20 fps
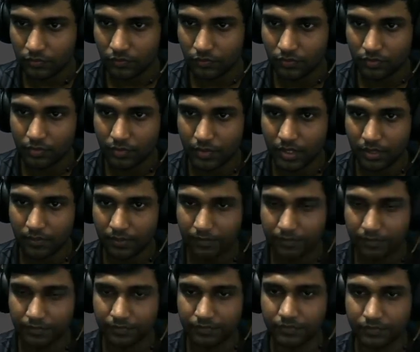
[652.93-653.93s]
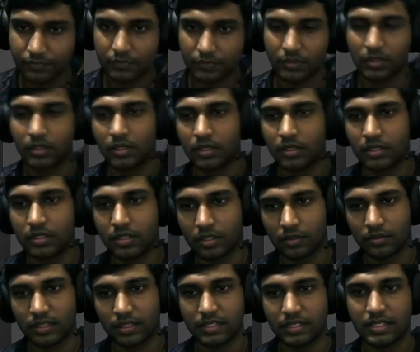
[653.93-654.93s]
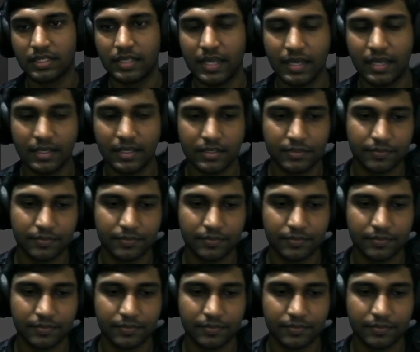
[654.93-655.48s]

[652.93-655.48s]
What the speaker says: to me. So that's it, guys.